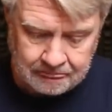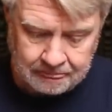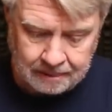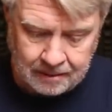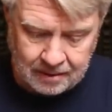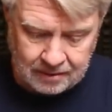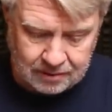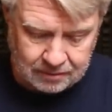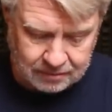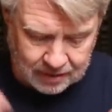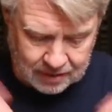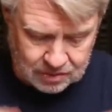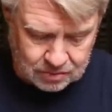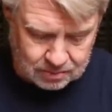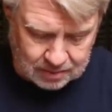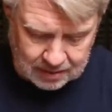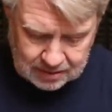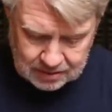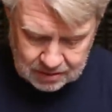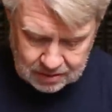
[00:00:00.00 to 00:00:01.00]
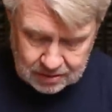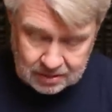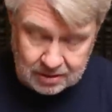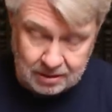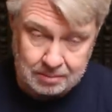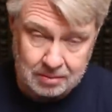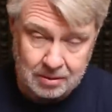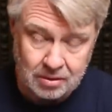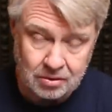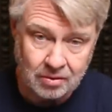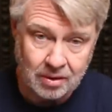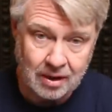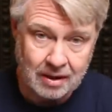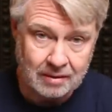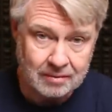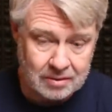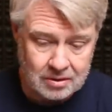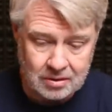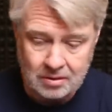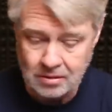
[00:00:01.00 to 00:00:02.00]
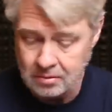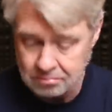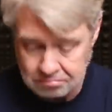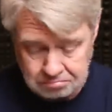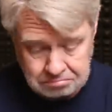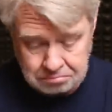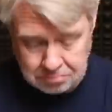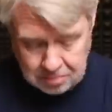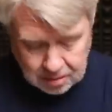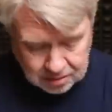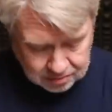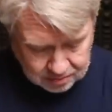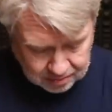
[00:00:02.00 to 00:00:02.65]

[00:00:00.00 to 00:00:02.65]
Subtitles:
The phase relationship of the drivers look